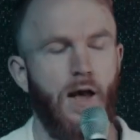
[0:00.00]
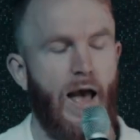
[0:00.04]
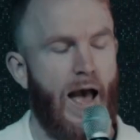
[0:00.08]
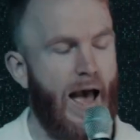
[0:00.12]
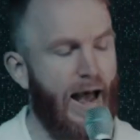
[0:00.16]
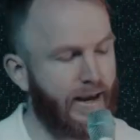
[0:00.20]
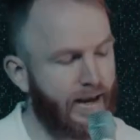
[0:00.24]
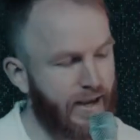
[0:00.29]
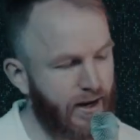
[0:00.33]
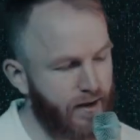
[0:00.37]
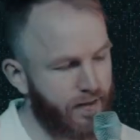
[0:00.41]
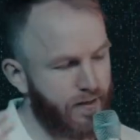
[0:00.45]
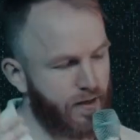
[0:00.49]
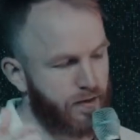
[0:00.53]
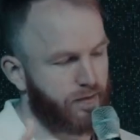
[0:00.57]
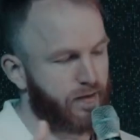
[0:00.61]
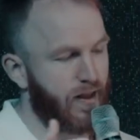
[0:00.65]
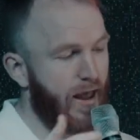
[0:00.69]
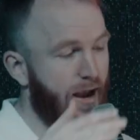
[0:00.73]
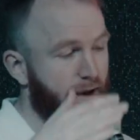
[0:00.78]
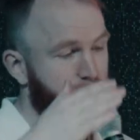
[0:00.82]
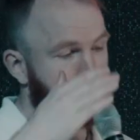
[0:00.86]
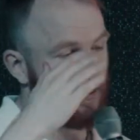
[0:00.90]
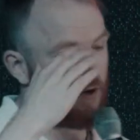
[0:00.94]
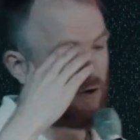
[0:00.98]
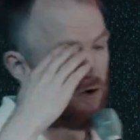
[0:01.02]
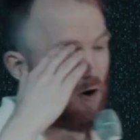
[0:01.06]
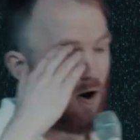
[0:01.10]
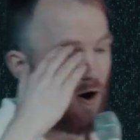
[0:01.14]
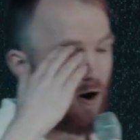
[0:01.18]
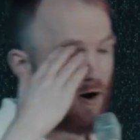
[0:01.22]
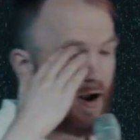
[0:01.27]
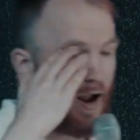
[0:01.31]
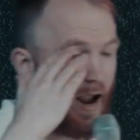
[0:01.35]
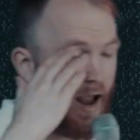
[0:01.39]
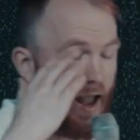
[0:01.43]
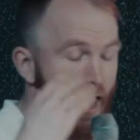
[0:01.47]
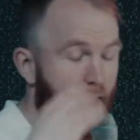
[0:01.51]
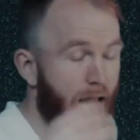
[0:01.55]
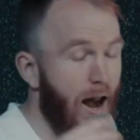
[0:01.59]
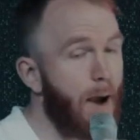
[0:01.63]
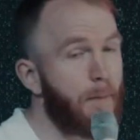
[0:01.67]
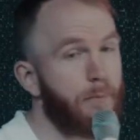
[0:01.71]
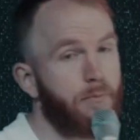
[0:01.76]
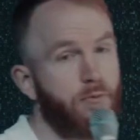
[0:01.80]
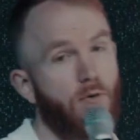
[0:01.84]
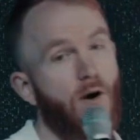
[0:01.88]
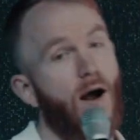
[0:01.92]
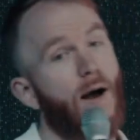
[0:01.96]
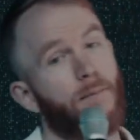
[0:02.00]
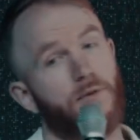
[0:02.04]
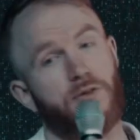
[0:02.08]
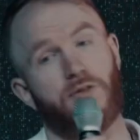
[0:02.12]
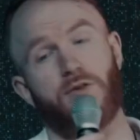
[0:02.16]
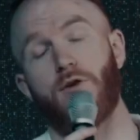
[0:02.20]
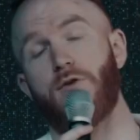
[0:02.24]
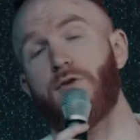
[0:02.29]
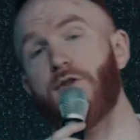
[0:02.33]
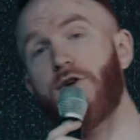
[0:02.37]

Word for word: I get in this taxi car, and I promise you,